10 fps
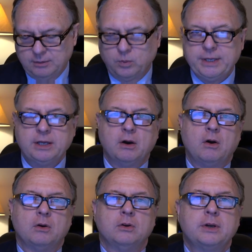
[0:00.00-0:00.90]
we
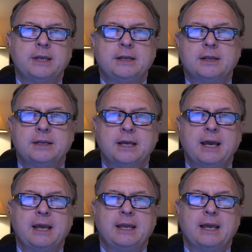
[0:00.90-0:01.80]
are looking
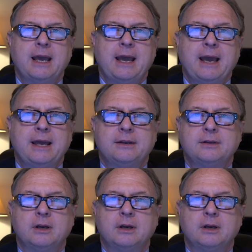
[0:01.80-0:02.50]
today at